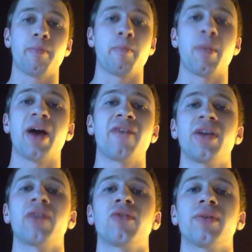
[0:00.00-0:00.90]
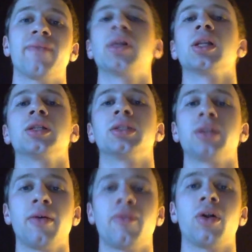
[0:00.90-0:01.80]
my favorite villains
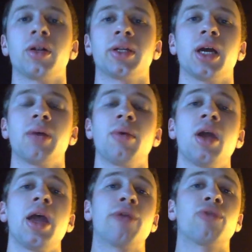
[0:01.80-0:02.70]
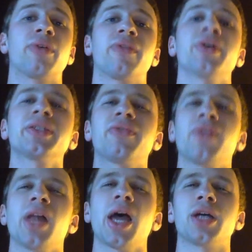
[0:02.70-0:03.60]
of all time. In Reverse
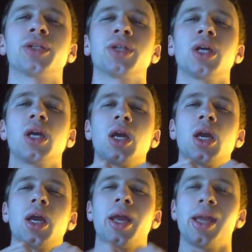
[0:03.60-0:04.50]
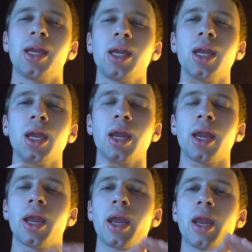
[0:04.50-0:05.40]
Flash, he
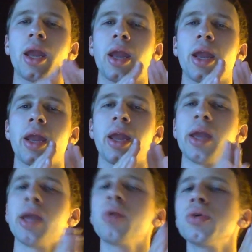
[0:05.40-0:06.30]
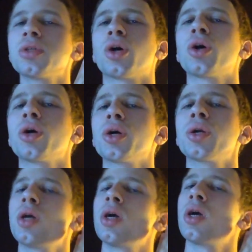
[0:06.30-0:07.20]
was hard
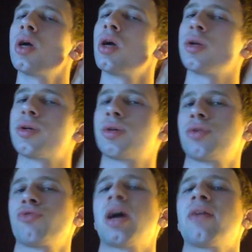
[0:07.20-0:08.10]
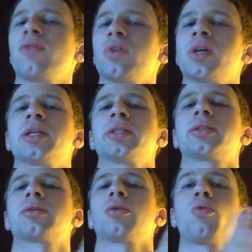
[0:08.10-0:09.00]
to rival
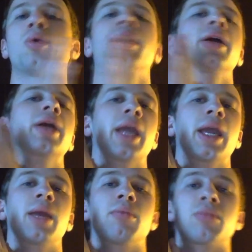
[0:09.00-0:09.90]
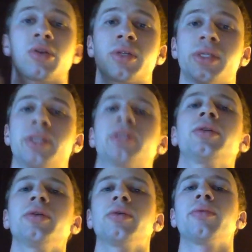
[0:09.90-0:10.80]
against when it came to season
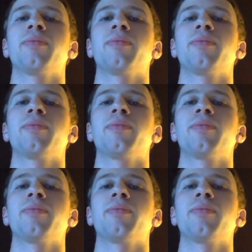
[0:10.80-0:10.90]
2.